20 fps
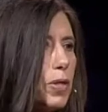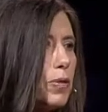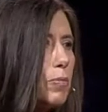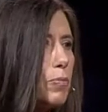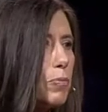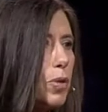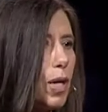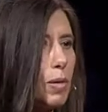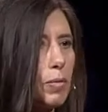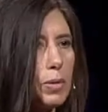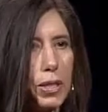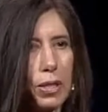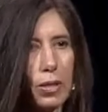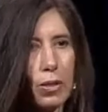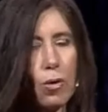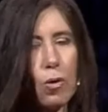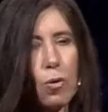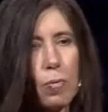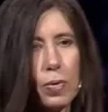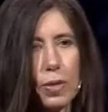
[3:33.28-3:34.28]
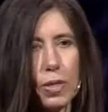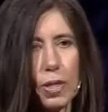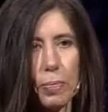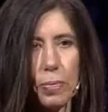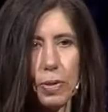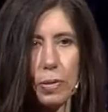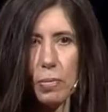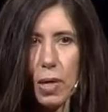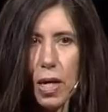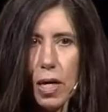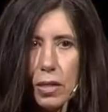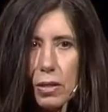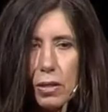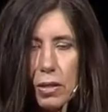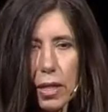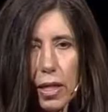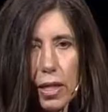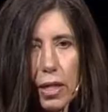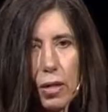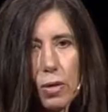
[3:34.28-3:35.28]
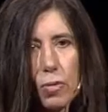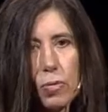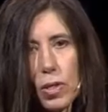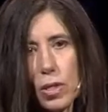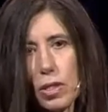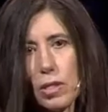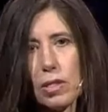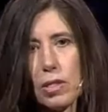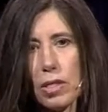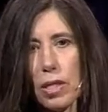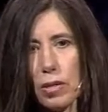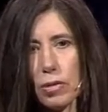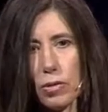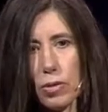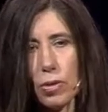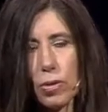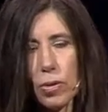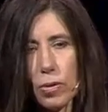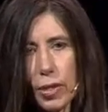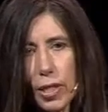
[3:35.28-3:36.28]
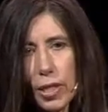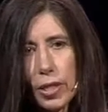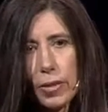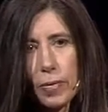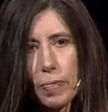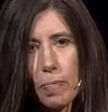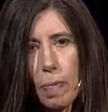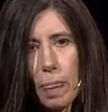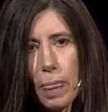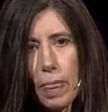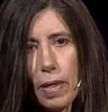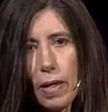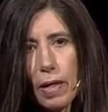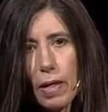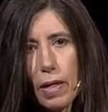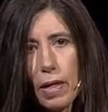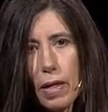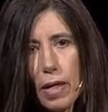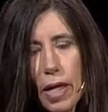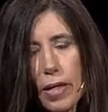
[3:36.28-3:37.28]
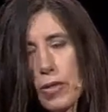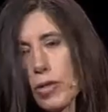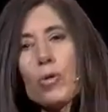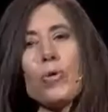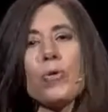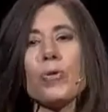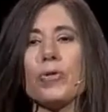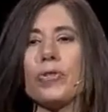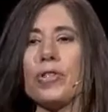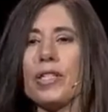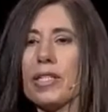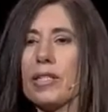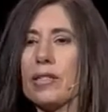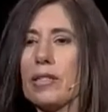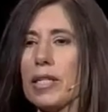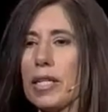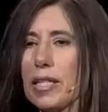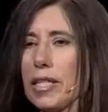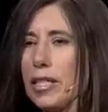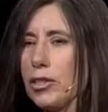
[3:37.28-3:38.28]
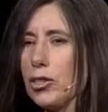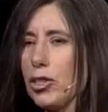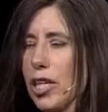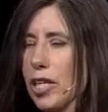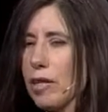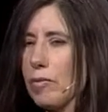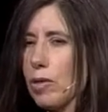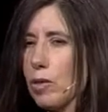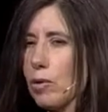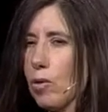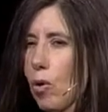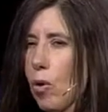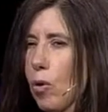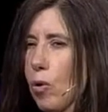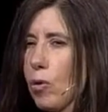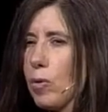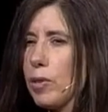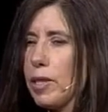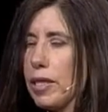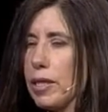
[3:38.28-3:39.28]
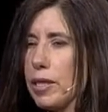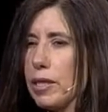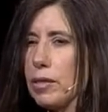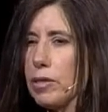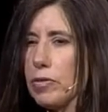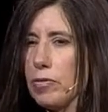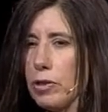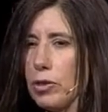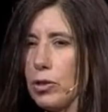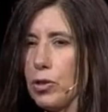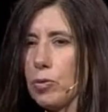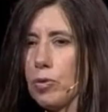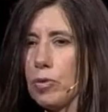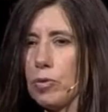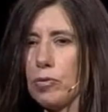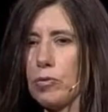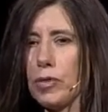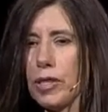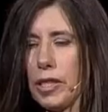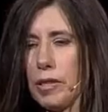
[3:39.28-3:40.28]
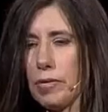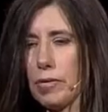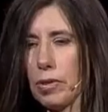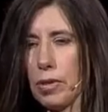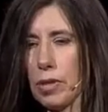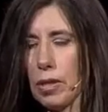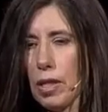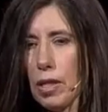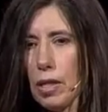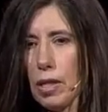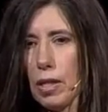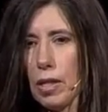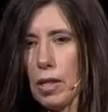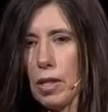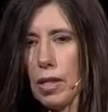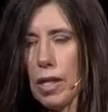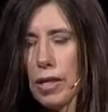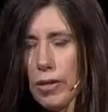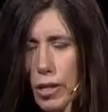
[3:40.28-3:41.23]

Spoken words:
probably going to open up in Moscow, one in South Korea. And the cool thing is they each have their own individual flavor that